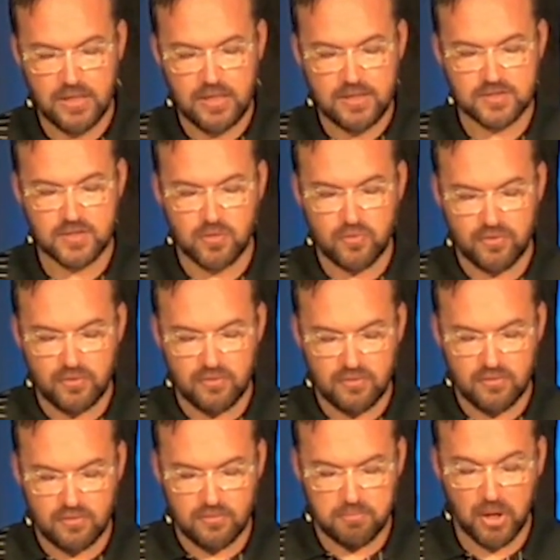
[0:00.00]

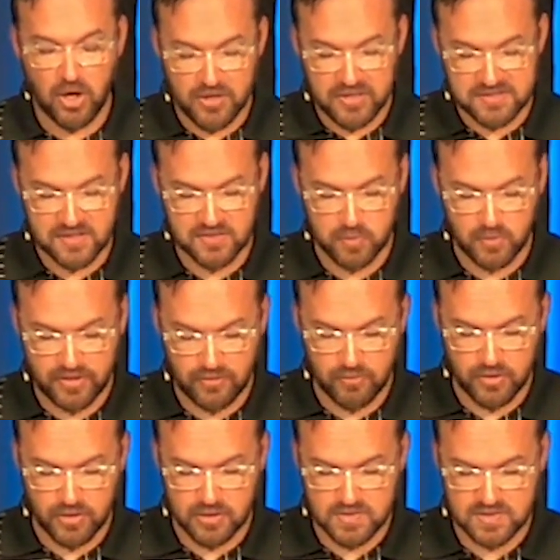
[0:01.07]
So parties is one of the
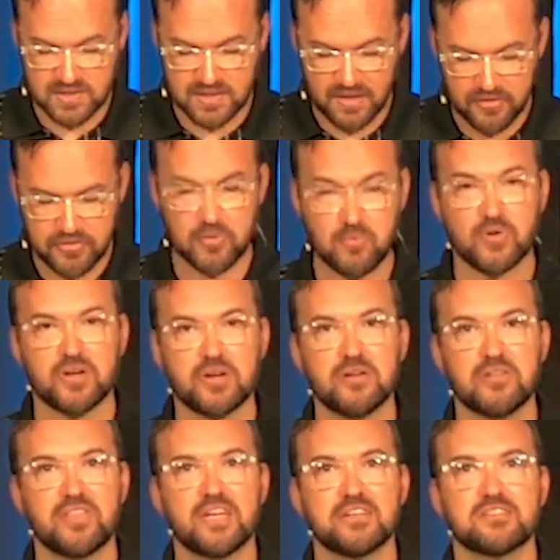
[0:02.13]
words. The other
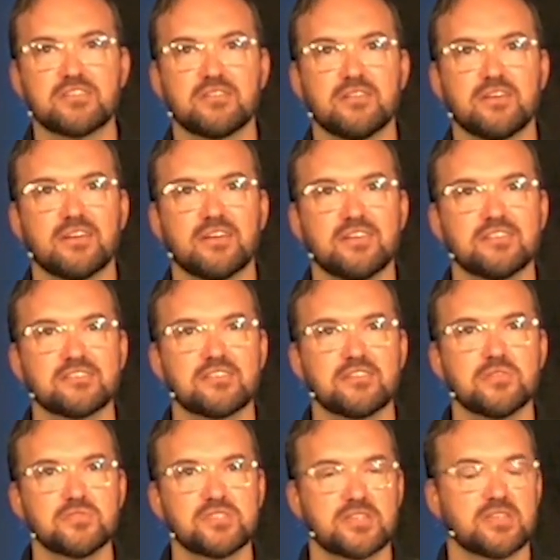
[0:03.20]
word that is
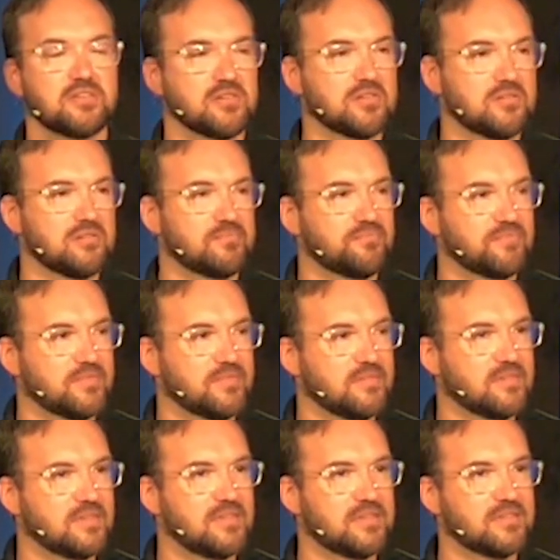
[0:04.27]
used here
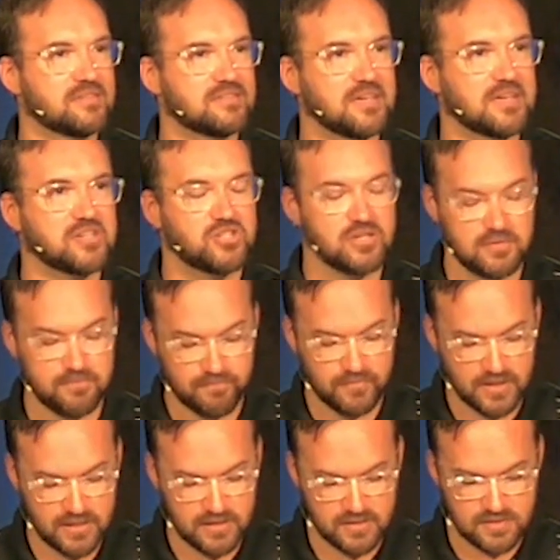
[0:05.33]
in this section
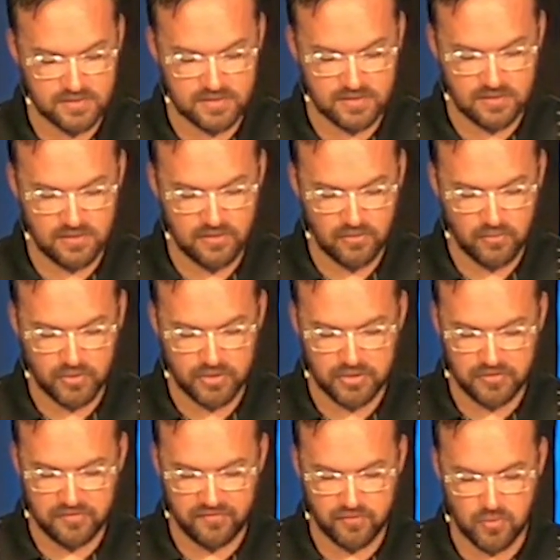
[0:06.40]
is the
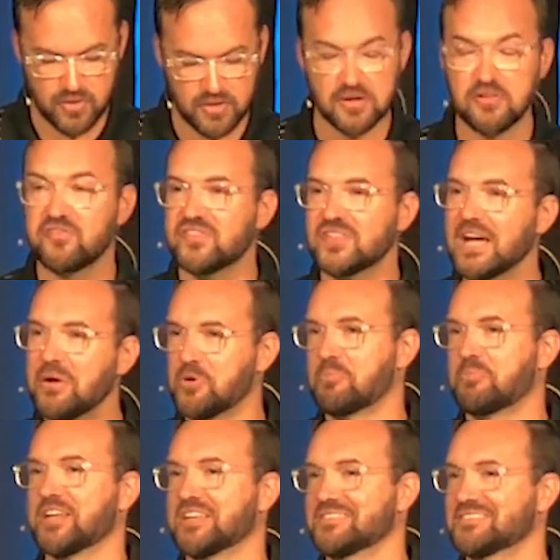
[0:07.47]
word for flower
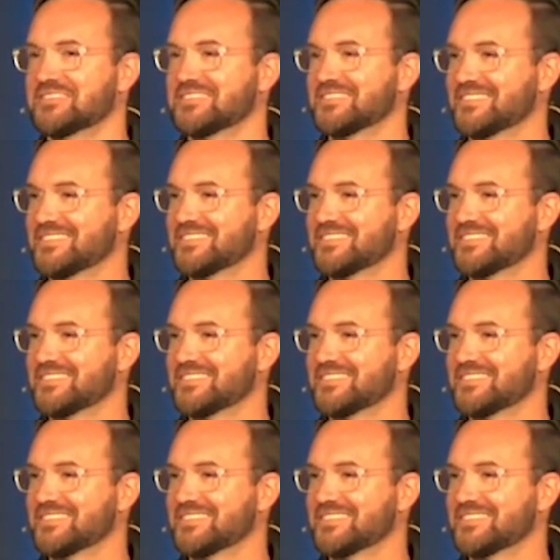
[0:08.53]
beds.